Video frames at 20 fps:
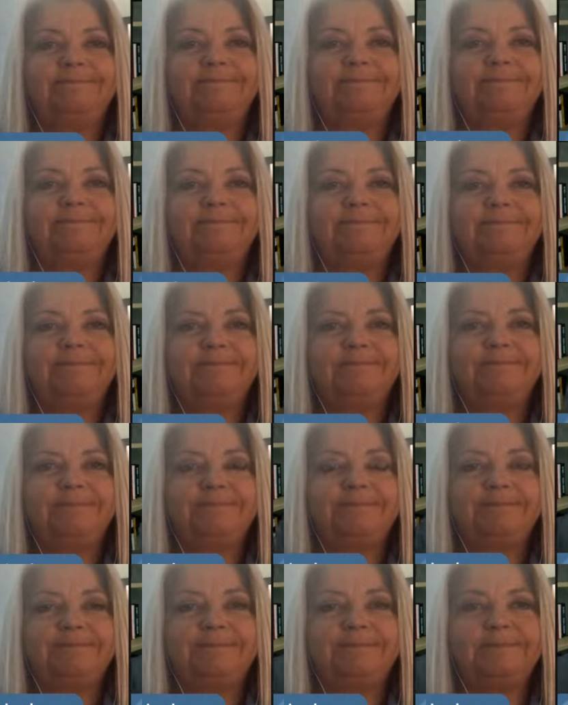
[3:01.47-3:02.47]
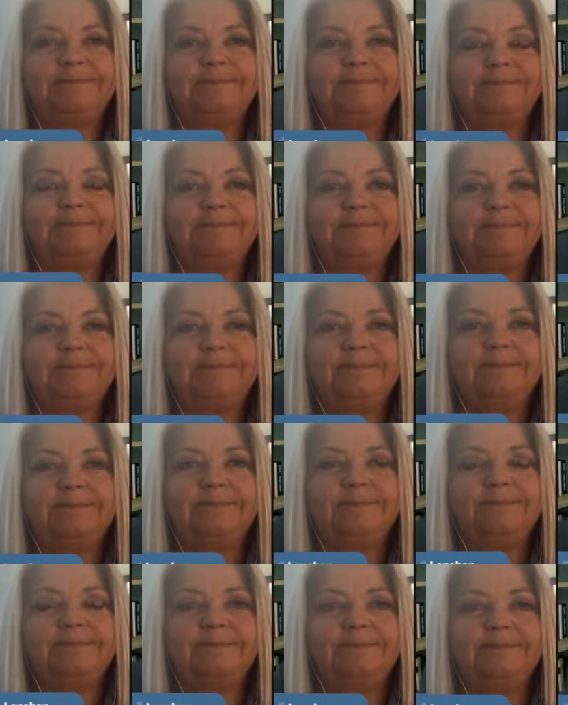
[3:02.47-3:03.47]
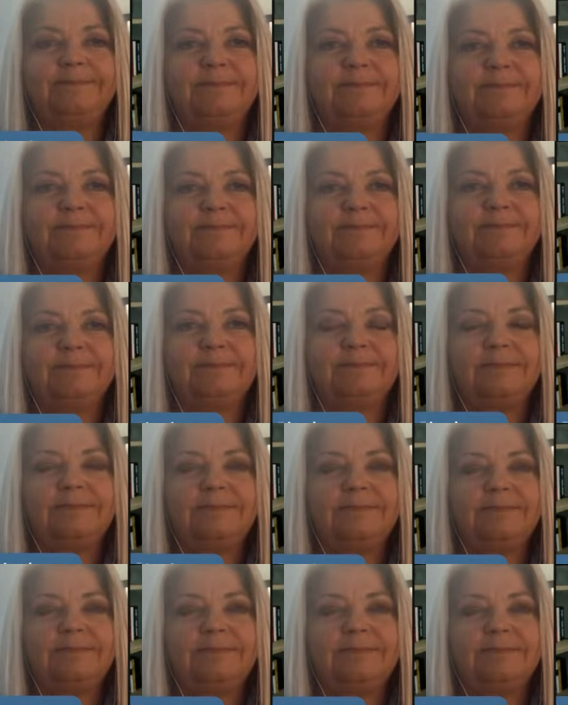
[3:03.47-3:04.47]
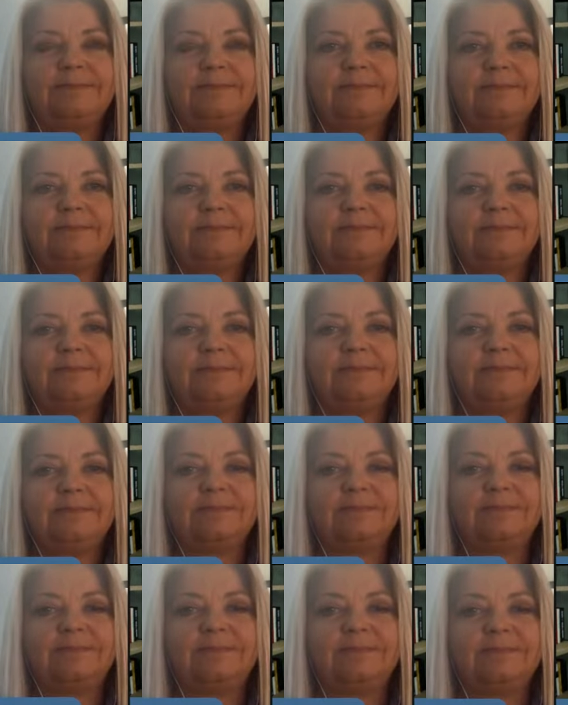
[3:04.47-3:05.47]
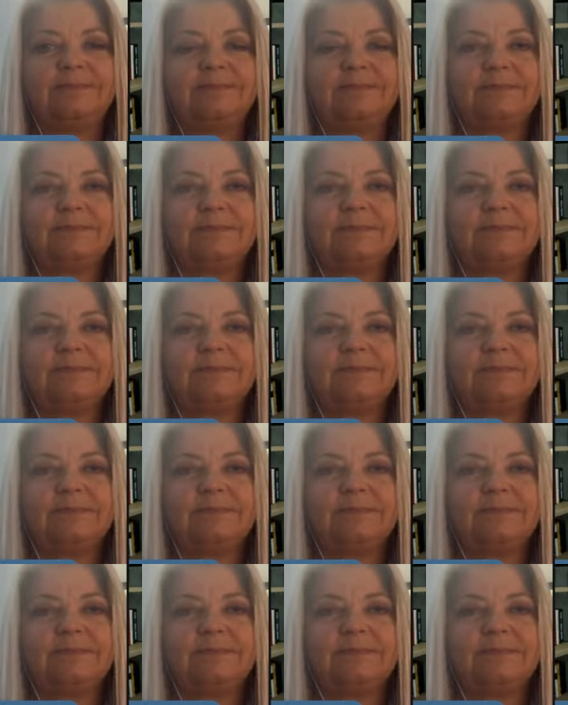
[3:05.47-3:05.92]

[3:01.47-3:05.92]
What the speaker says: This person isn't speaking.